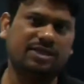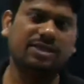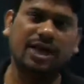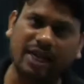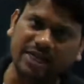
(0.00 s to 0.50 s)

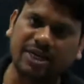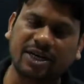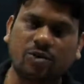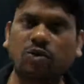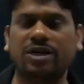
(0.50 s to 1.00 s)
the latching and
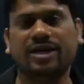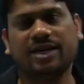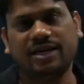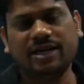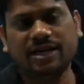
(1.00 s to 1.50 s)
holding
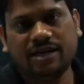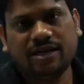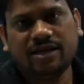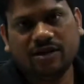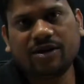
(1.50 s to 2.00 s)
current.
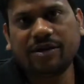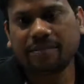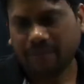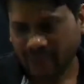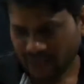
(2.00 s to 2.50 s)
Okay,
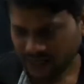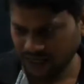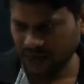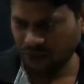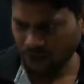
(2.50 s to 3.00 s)

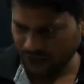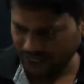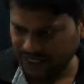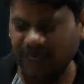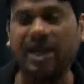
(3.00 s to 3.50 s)
see, what is
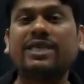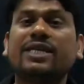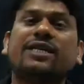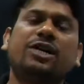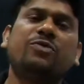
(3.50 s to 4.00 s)
the latching
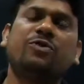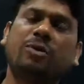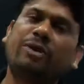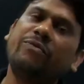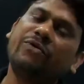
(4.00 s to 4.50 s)
current
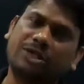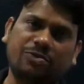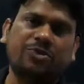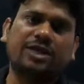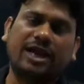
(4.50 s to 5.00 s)
phenomenon? First,
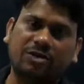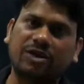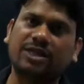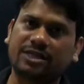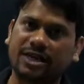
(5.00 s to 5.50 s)
try to
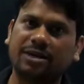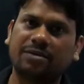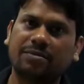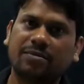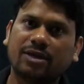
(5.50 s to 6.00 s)
understand
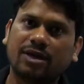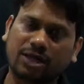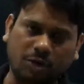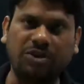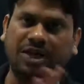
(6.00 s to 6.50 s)

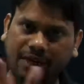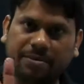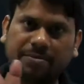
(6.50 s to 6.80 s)
theoretically.